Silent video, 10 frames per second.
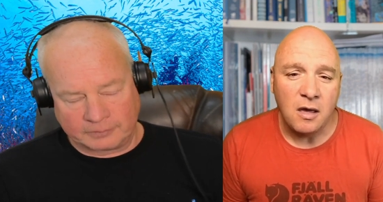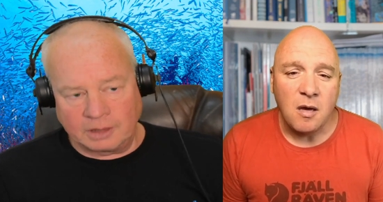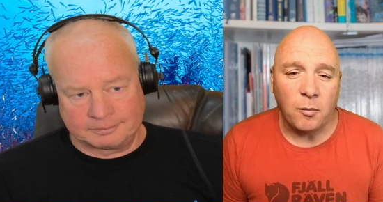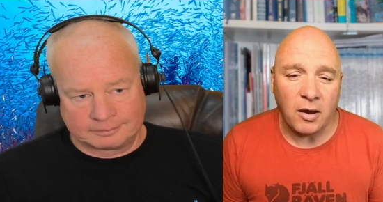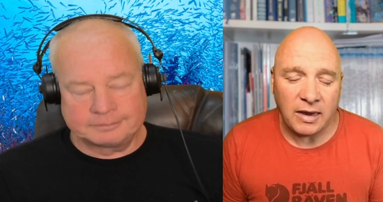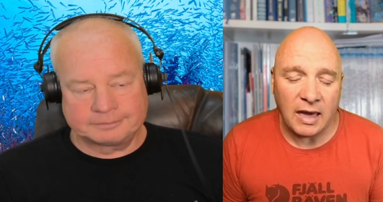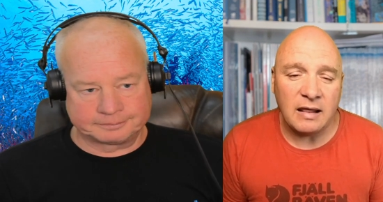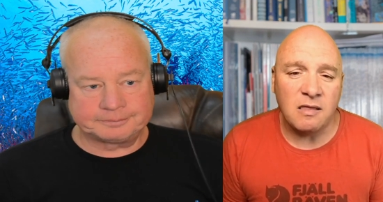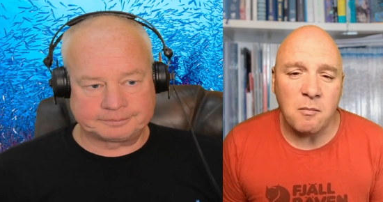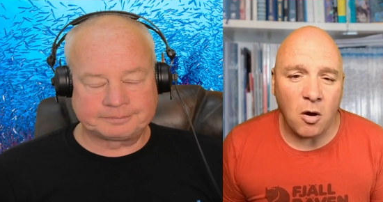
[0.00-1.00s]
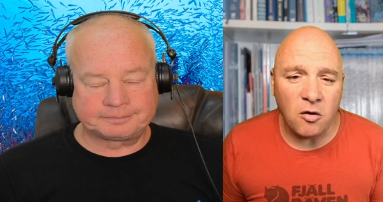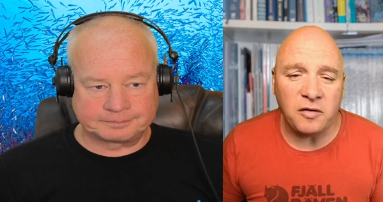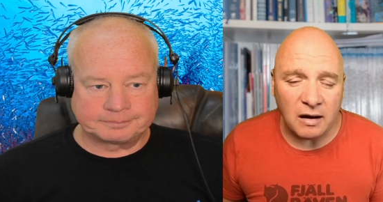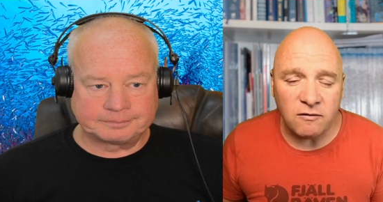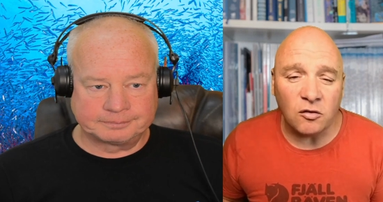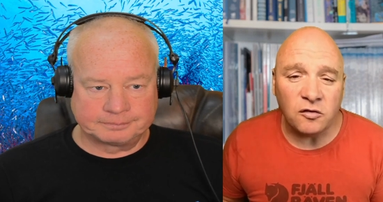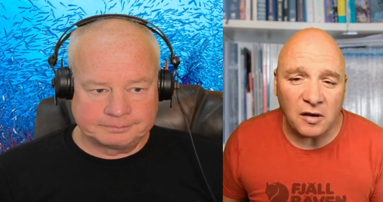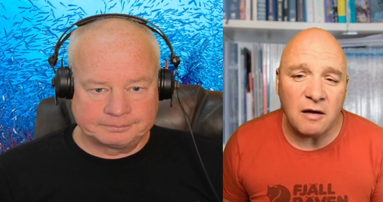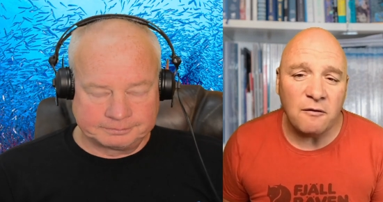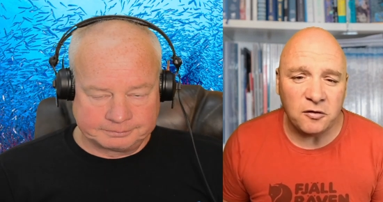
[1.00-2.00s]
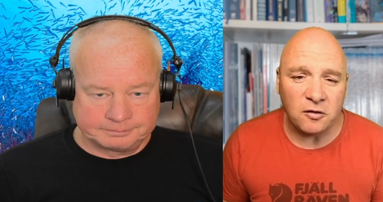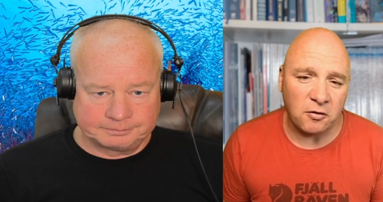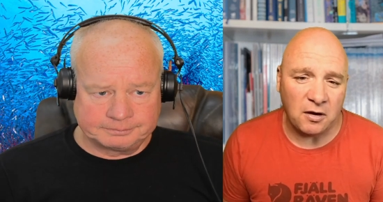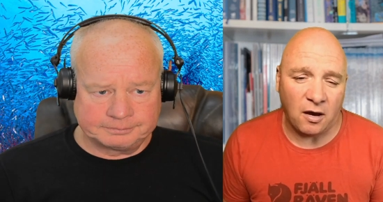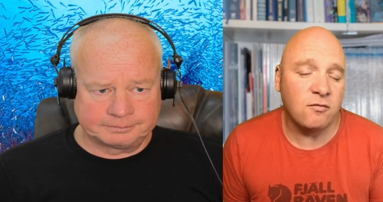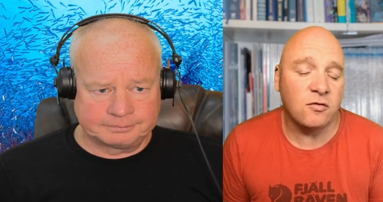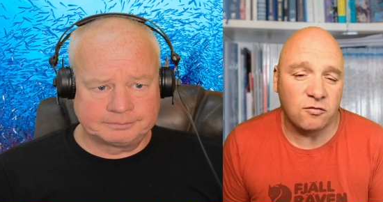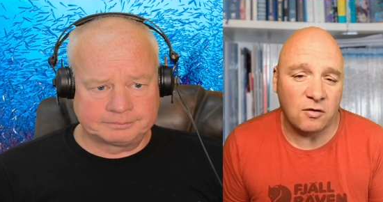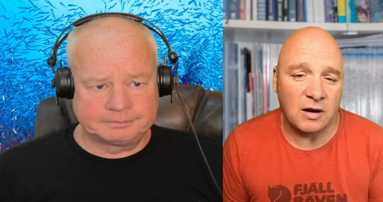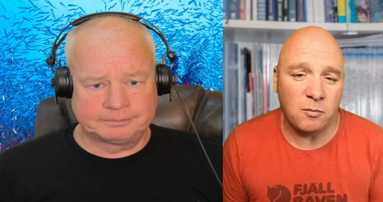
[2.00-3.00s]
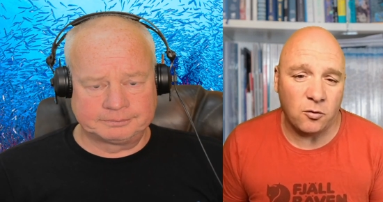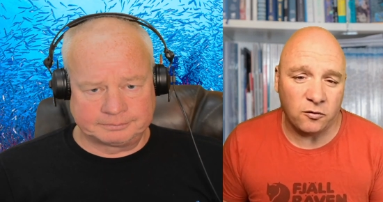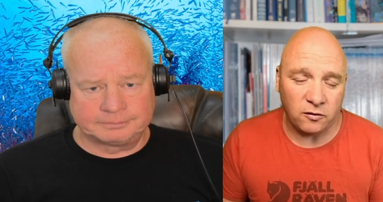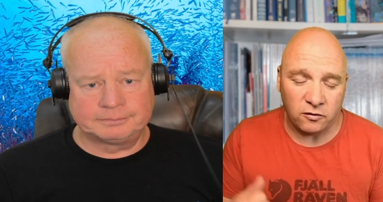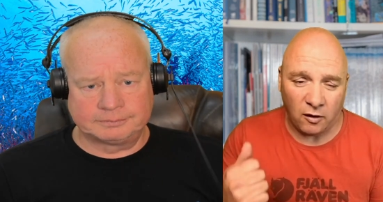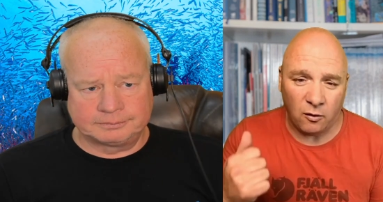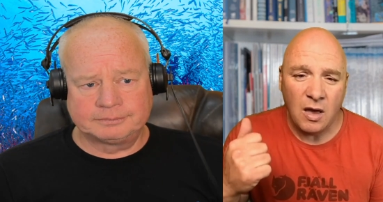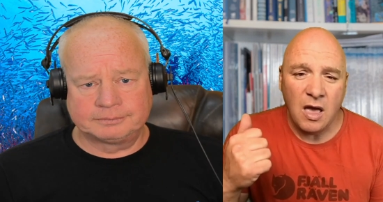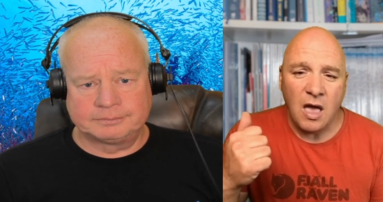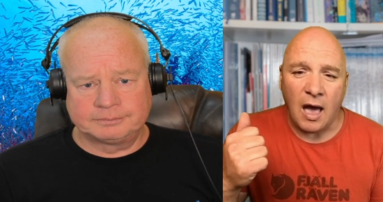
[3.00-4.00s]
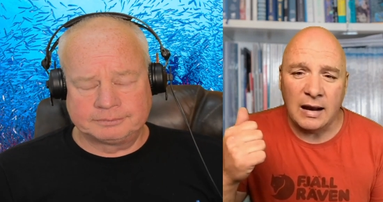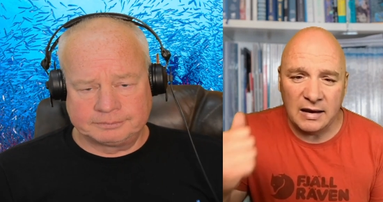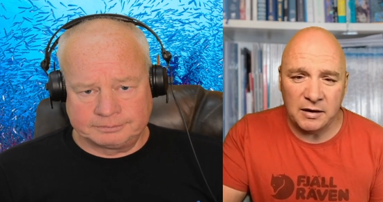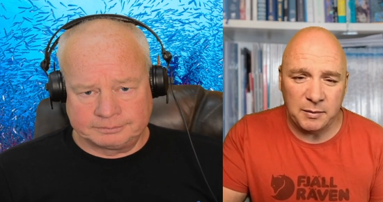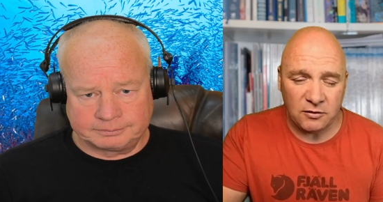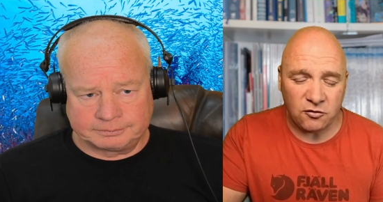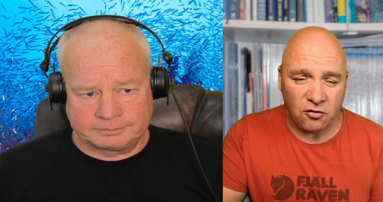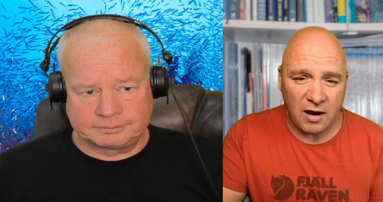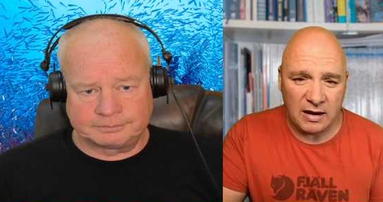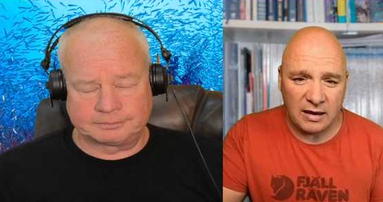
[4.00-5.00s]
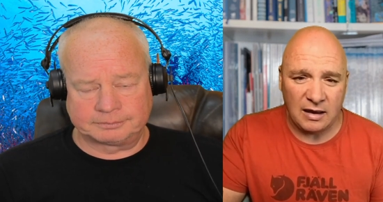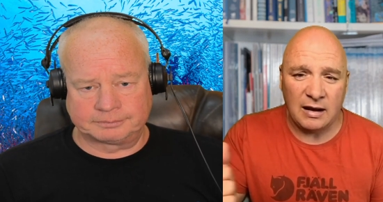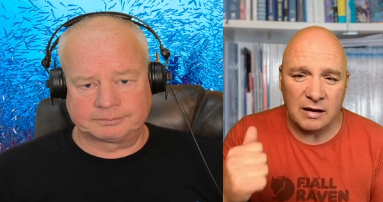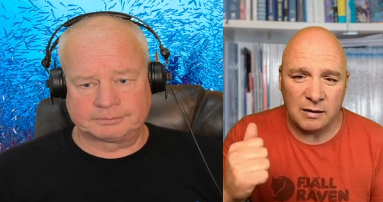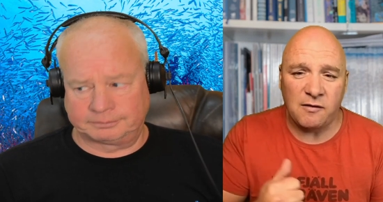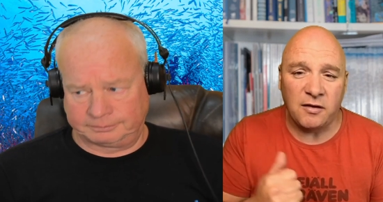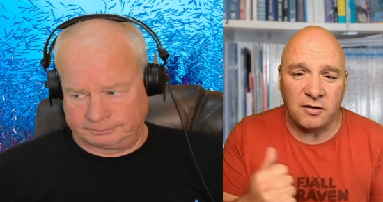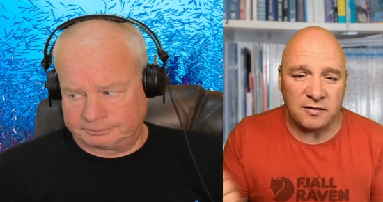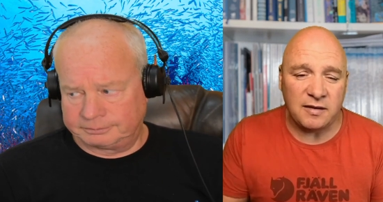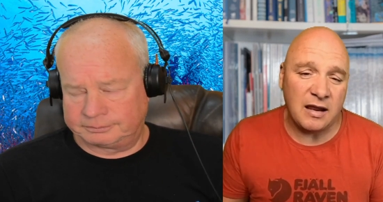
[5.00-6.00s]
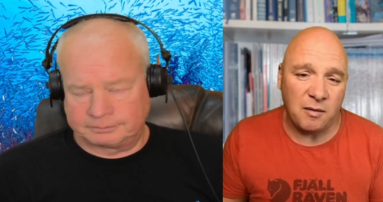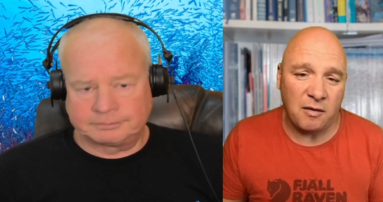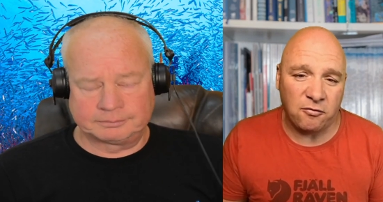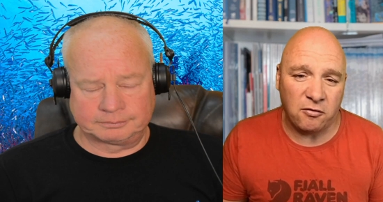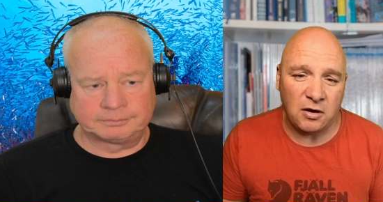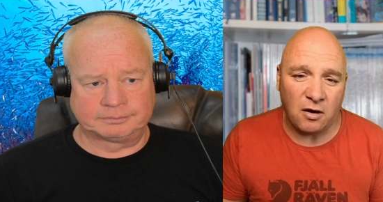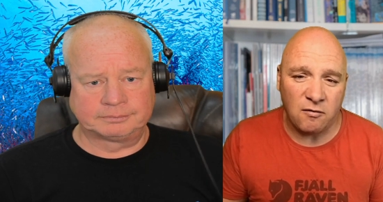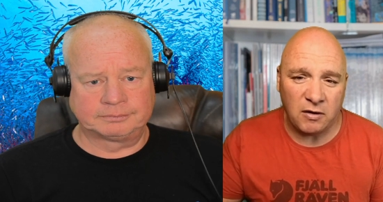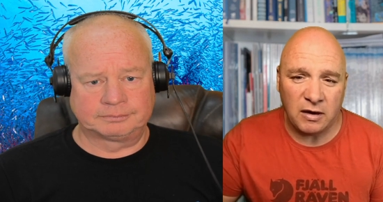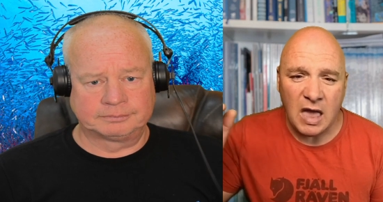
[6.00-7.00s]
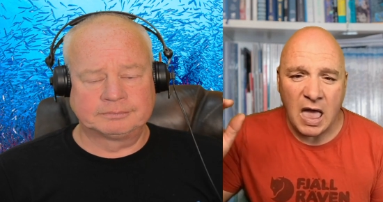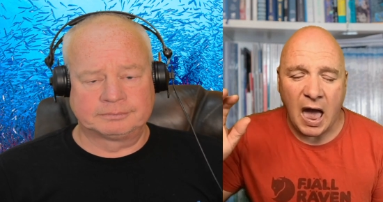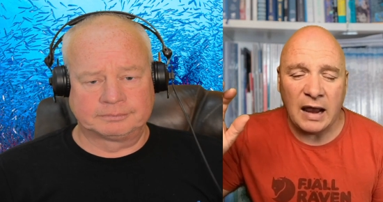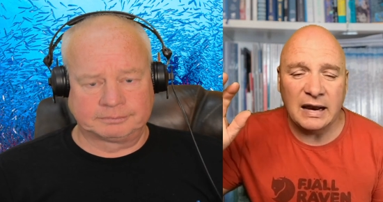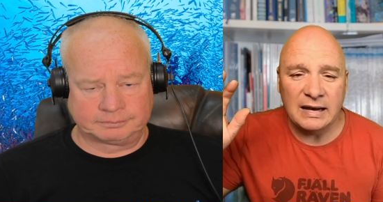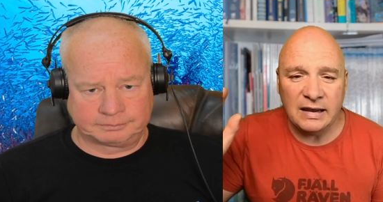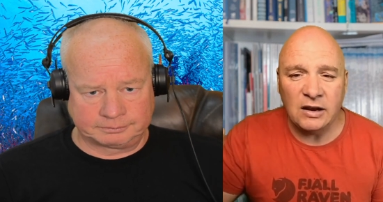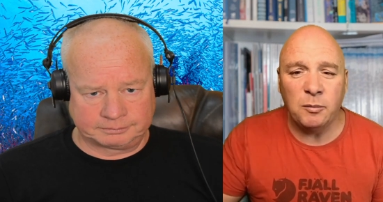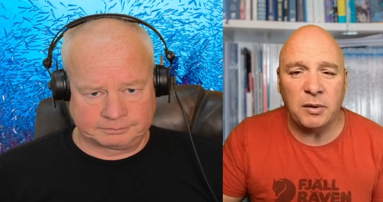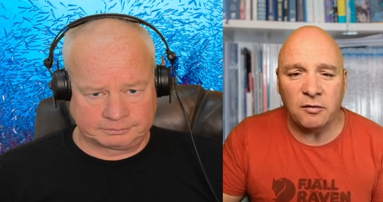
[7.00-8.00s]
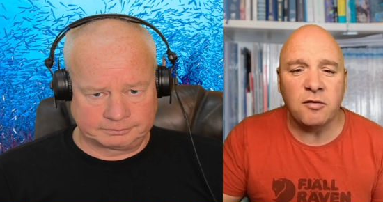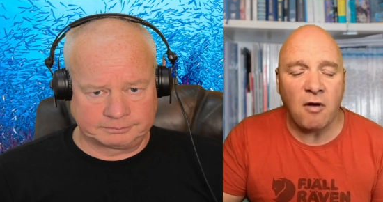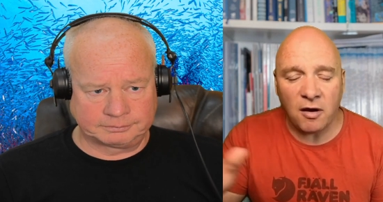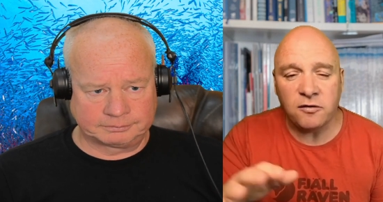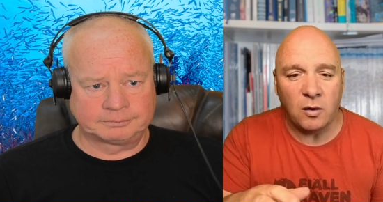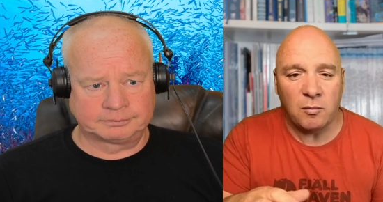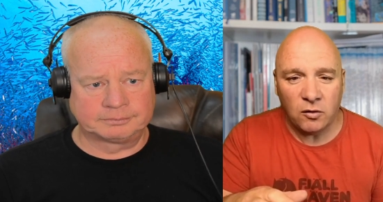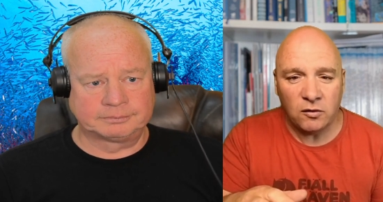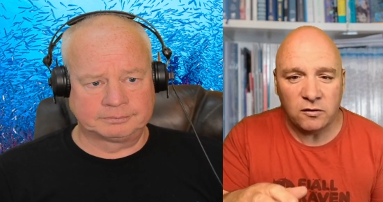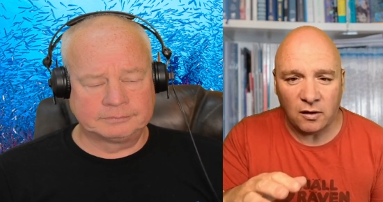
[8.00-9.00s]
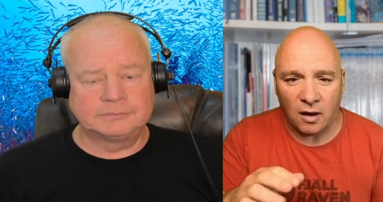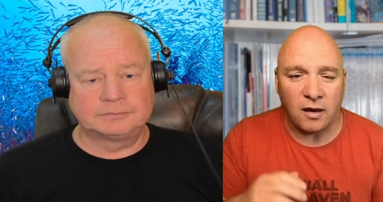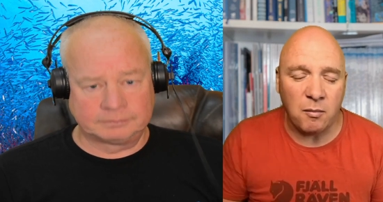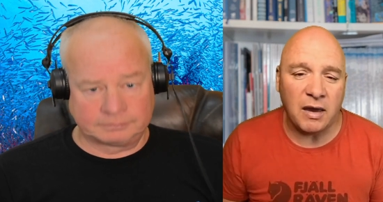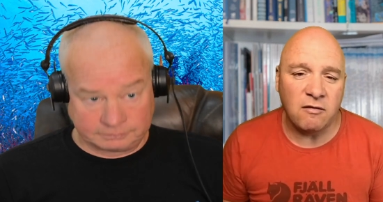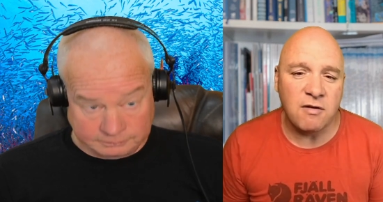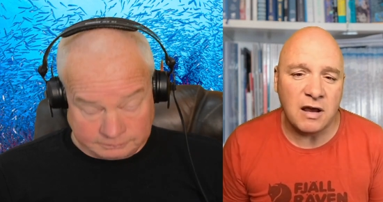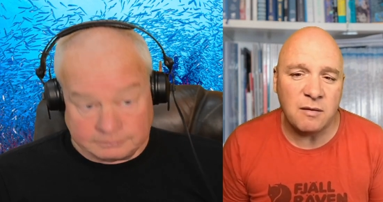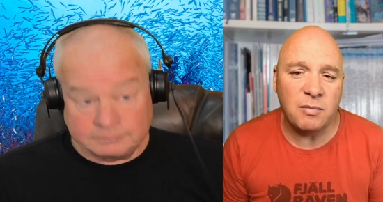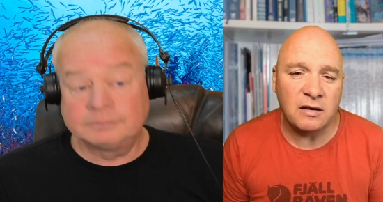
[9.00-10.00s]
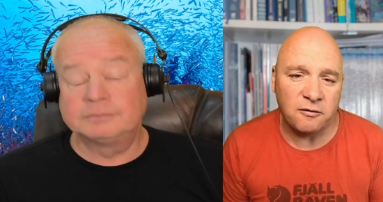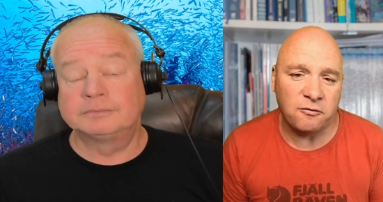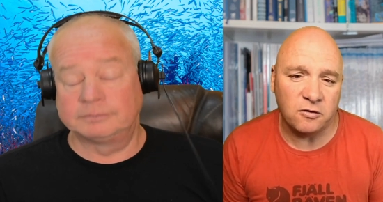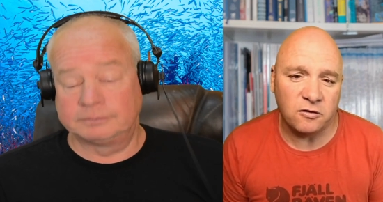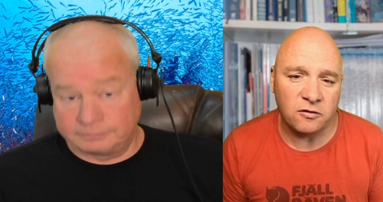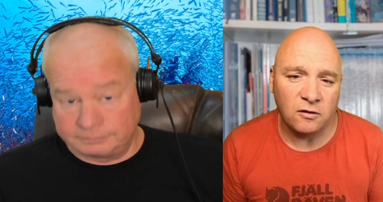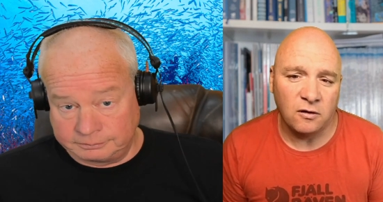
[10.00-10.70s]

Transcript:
Speaker 1: but getting the most out of yourself as a freediver is really important. So, a little bit of training, a little bit of understanding about freediving, and a little bit of the right equipment uh, can make a really big difference.